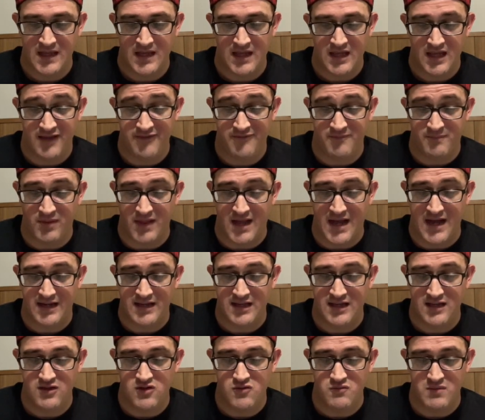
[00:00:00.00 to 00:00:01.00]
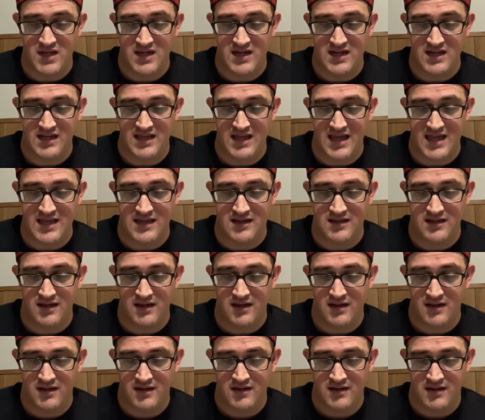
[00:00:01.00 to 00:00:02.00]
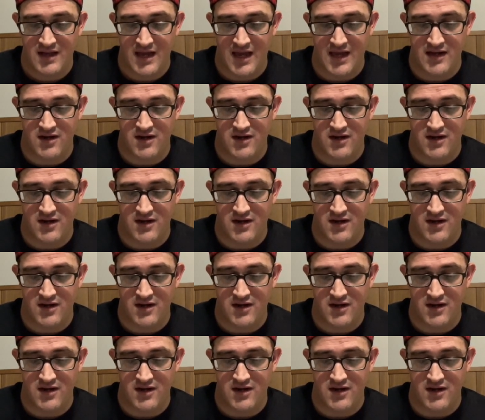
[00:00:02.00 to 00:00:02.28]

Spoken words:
If blocking, you may negate and